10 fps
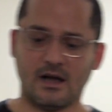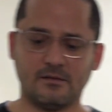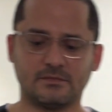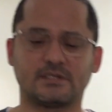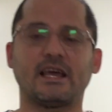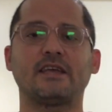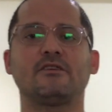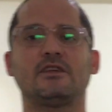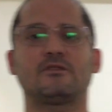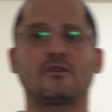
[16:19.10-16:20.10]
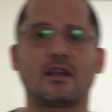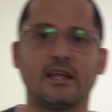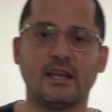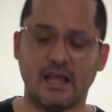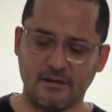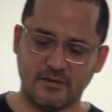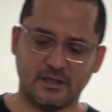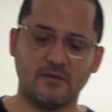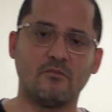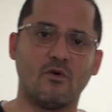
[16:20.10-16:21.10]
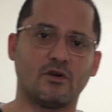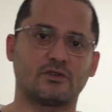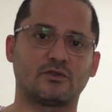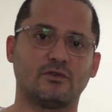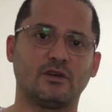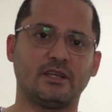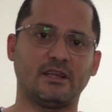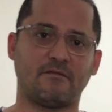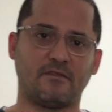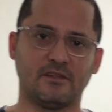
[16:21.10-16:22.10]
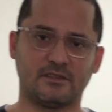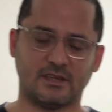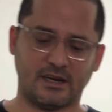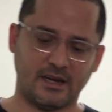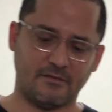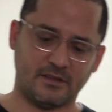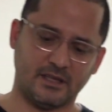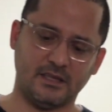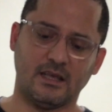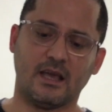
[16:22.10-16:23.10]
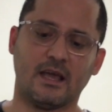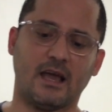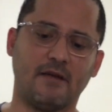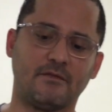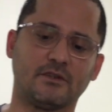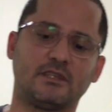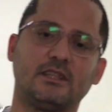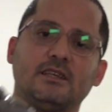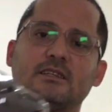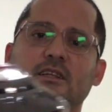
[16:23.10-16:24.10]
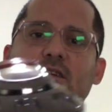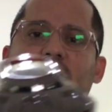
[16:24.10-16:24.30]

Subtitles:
Say you need to clean everything more thoroughly, the filter and everything. If you see this little